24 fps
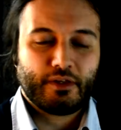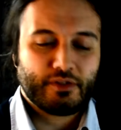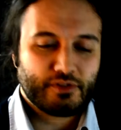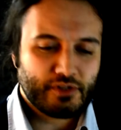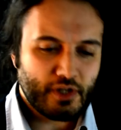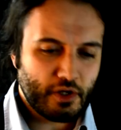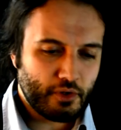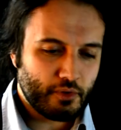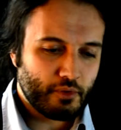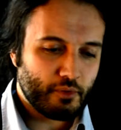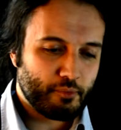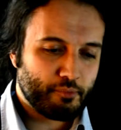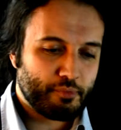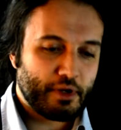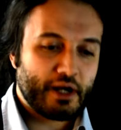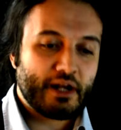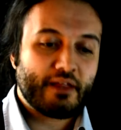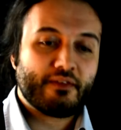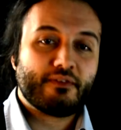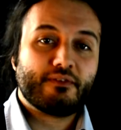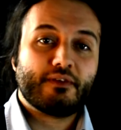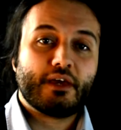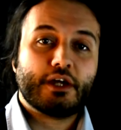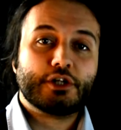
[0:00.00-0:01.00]
So
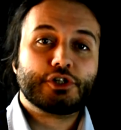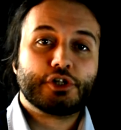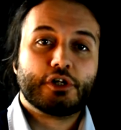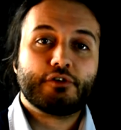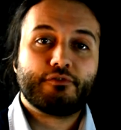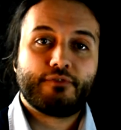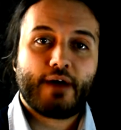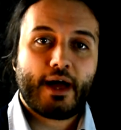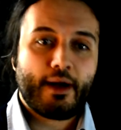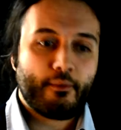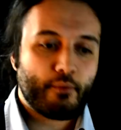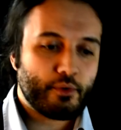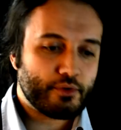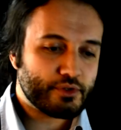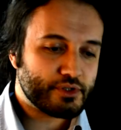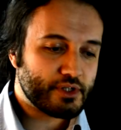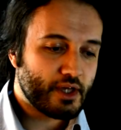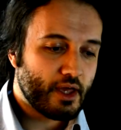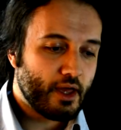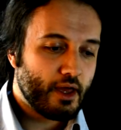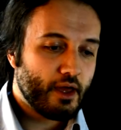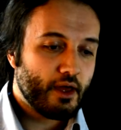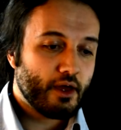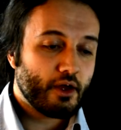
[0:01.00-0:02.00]
pronunciation of vowels,
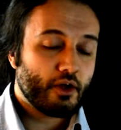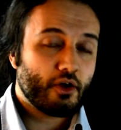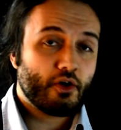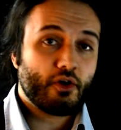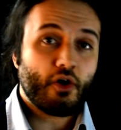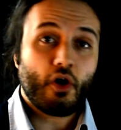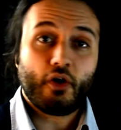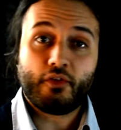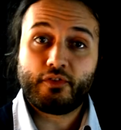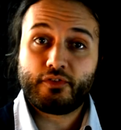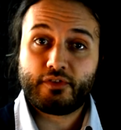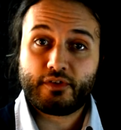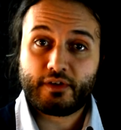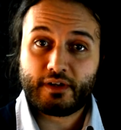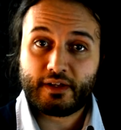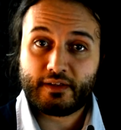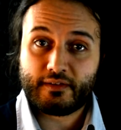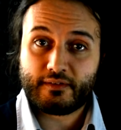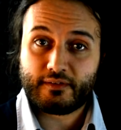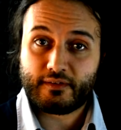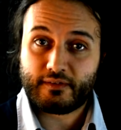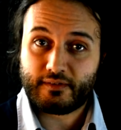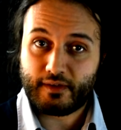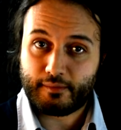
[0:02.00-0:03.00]

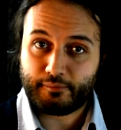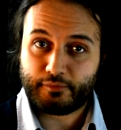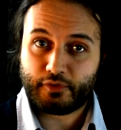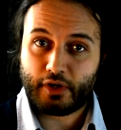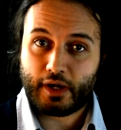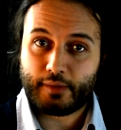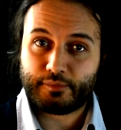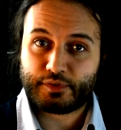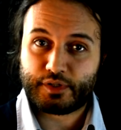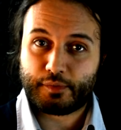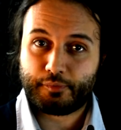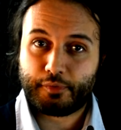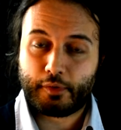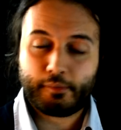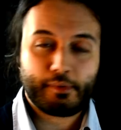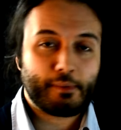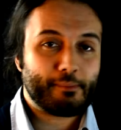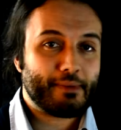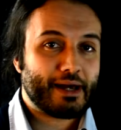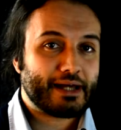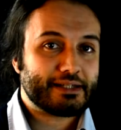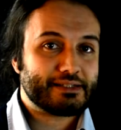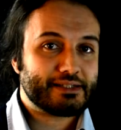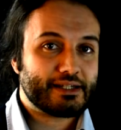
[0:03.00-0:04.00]
consonants sometimes are
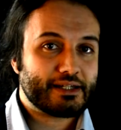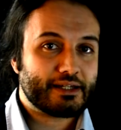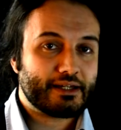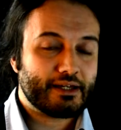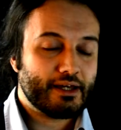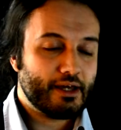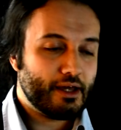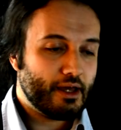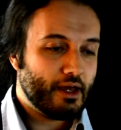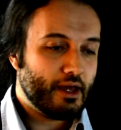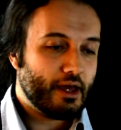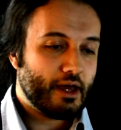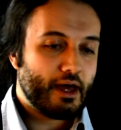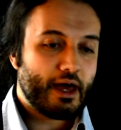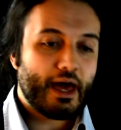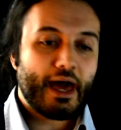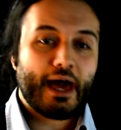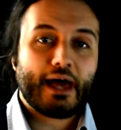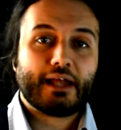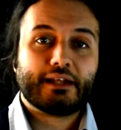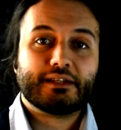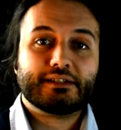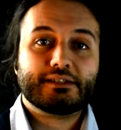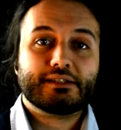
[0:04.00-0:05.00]
problematic,
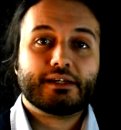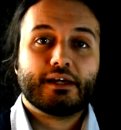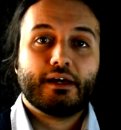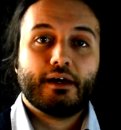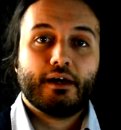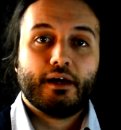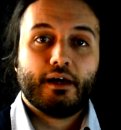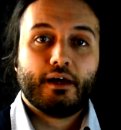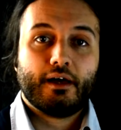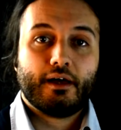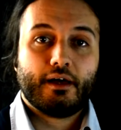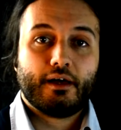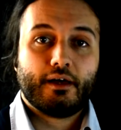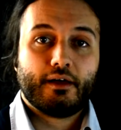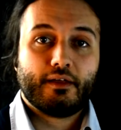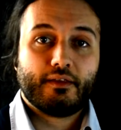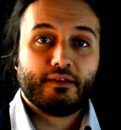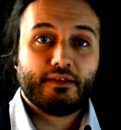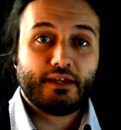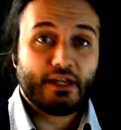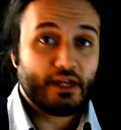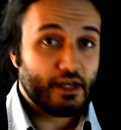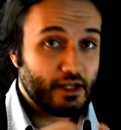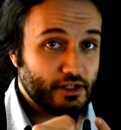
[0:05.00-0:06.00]
and uh,
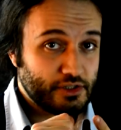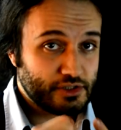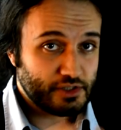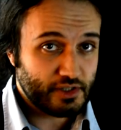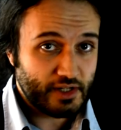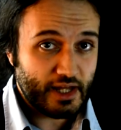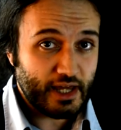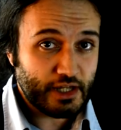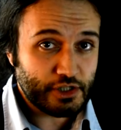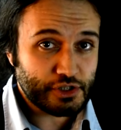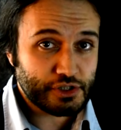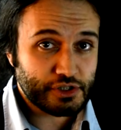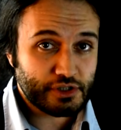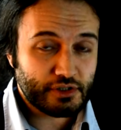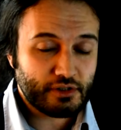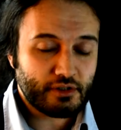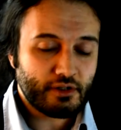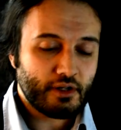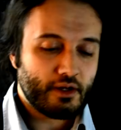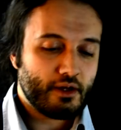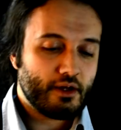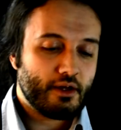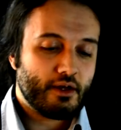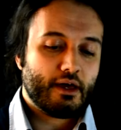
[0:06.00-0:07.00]
the
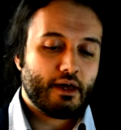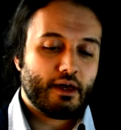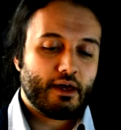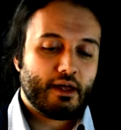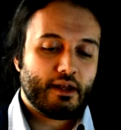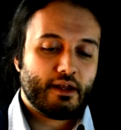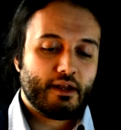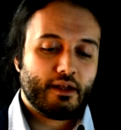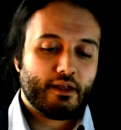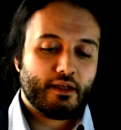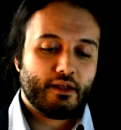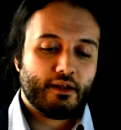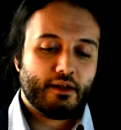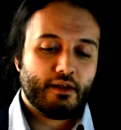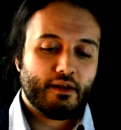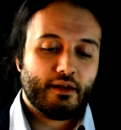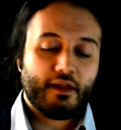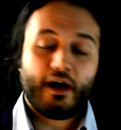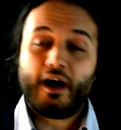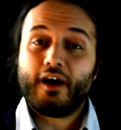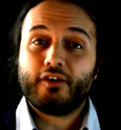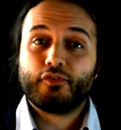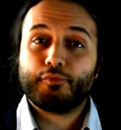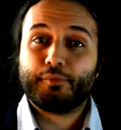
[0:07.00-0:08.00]
intonation, and
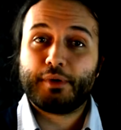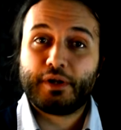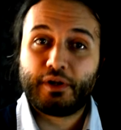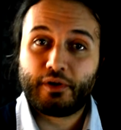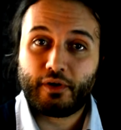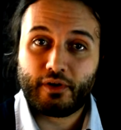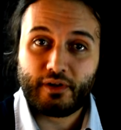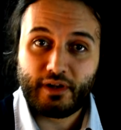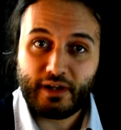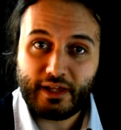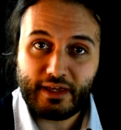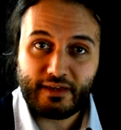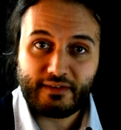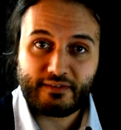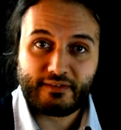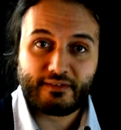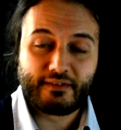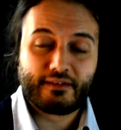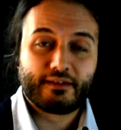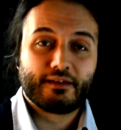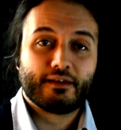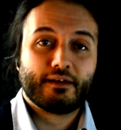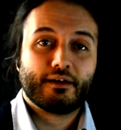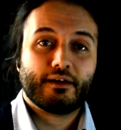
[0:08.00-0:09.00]
last but not
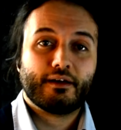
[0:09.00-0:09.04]
least,